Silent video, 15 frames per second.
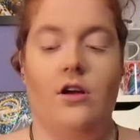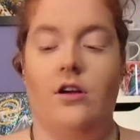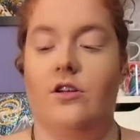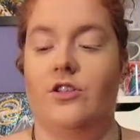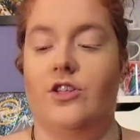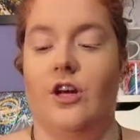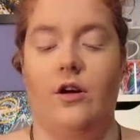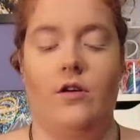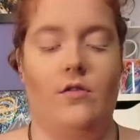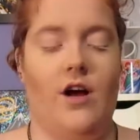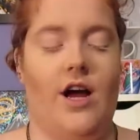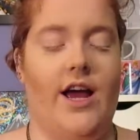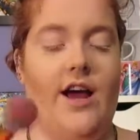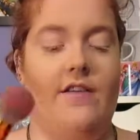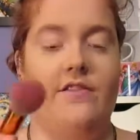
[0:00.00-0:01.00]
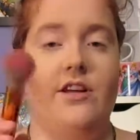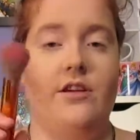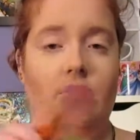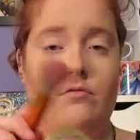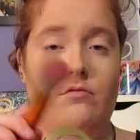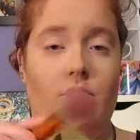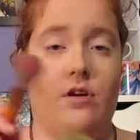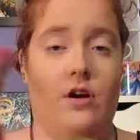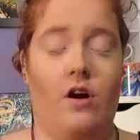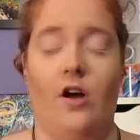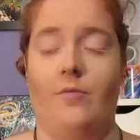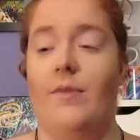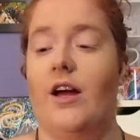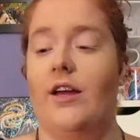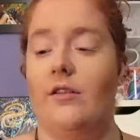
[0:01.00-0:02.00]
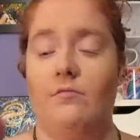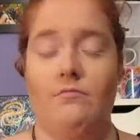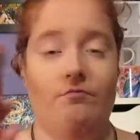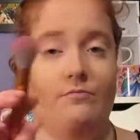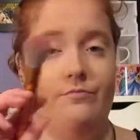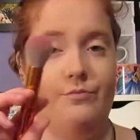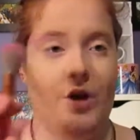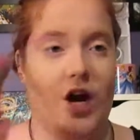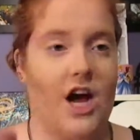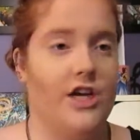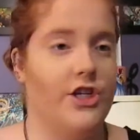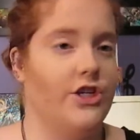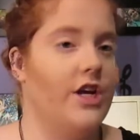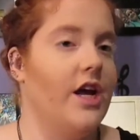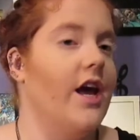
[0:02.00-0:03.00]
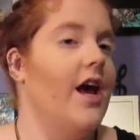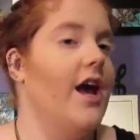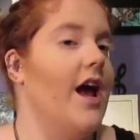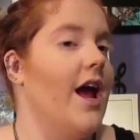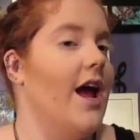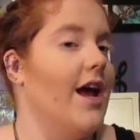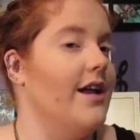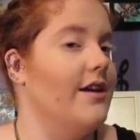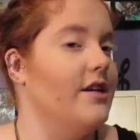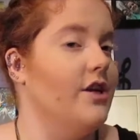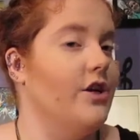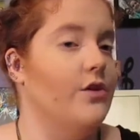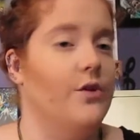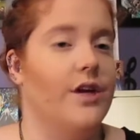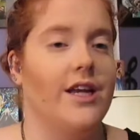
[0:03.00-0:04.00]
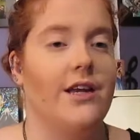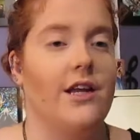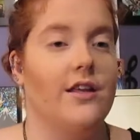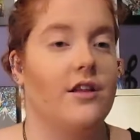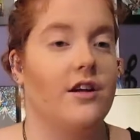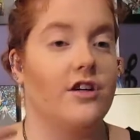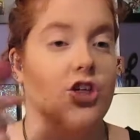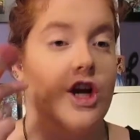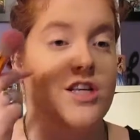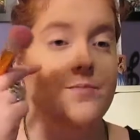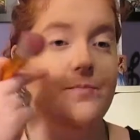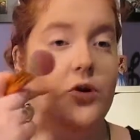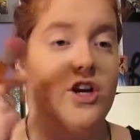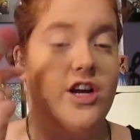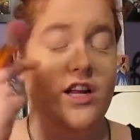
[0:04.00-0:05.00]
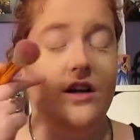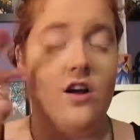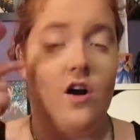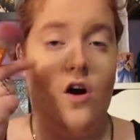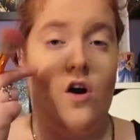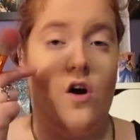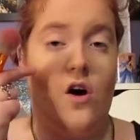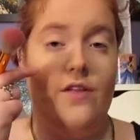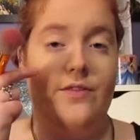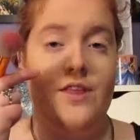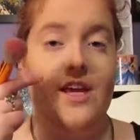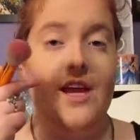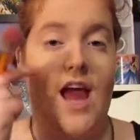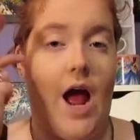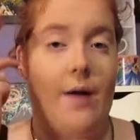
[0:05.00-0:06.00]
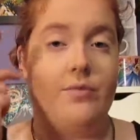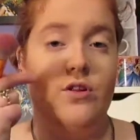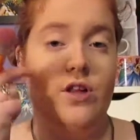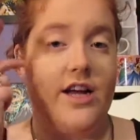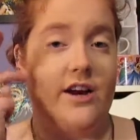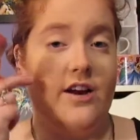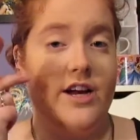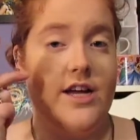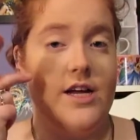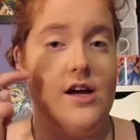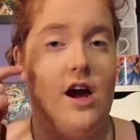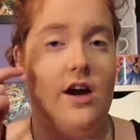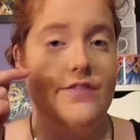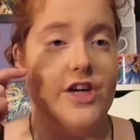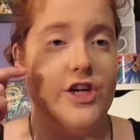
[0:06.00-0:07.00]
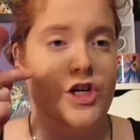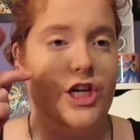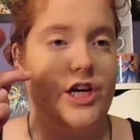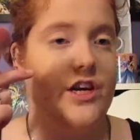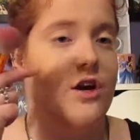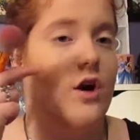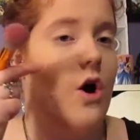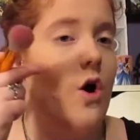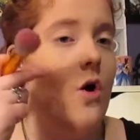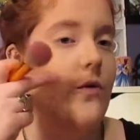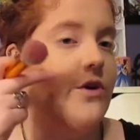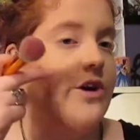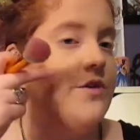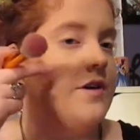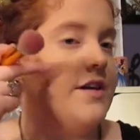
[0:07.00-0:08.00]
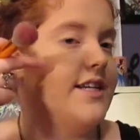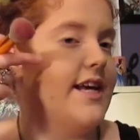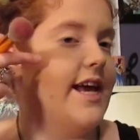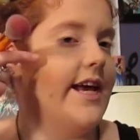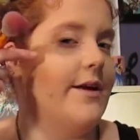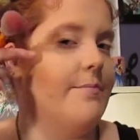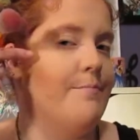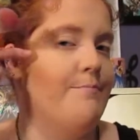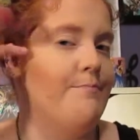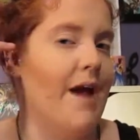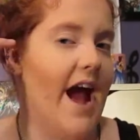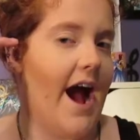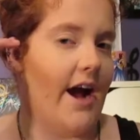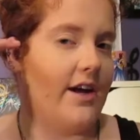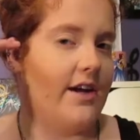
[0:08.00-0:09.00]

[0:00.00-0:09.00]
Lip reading: so I have it on my brush, and you can either just put it on the apple area of your cheek, or you can take it back.